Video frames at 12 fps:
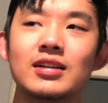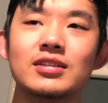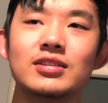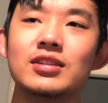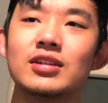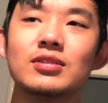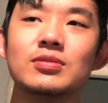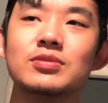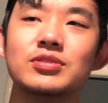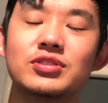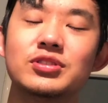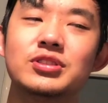Knows
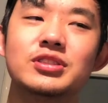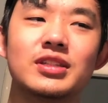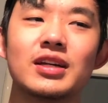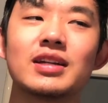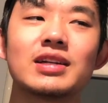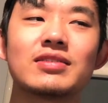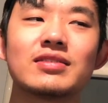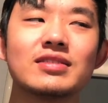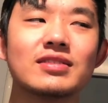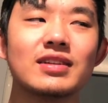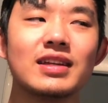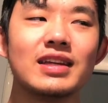
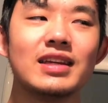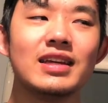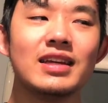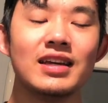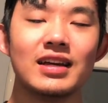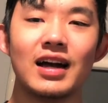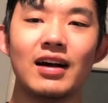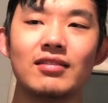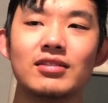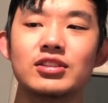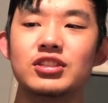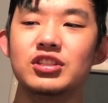generally how to
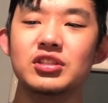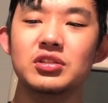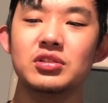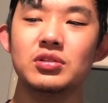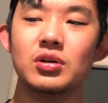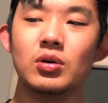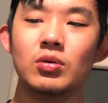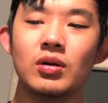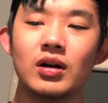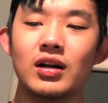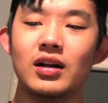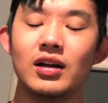do
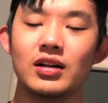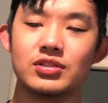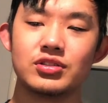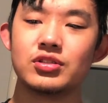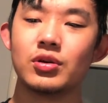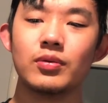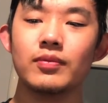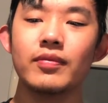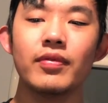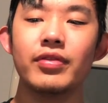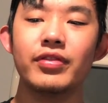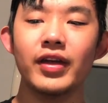a
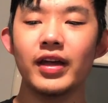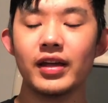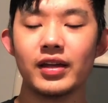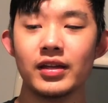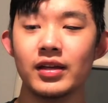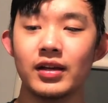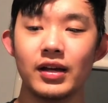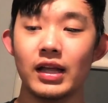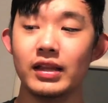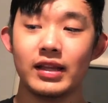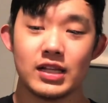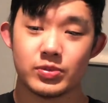certain thing,
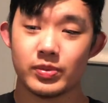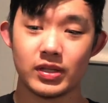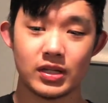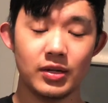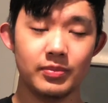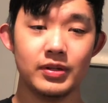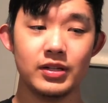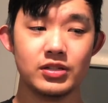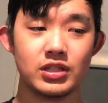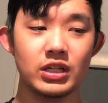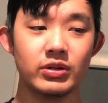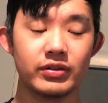and that's what the company is
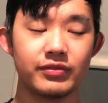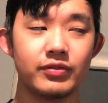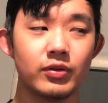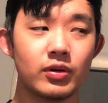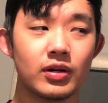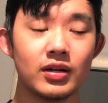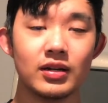going for.